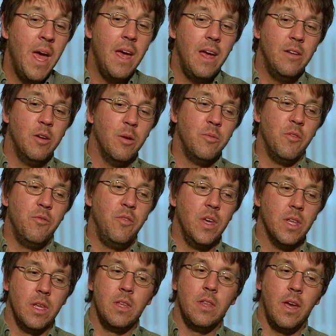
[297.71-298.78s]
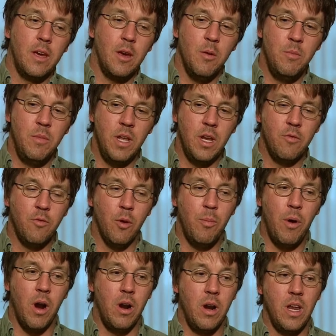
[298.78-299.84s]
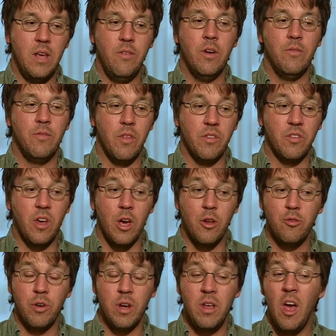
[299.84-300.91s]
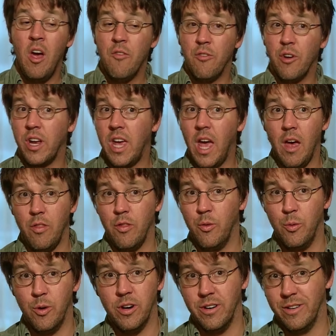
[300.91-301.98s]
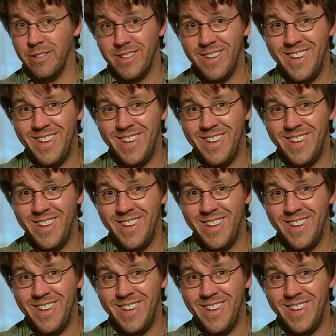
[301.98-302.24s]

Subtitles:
in terms of feeling like a meaningful part even of this country, forget the world.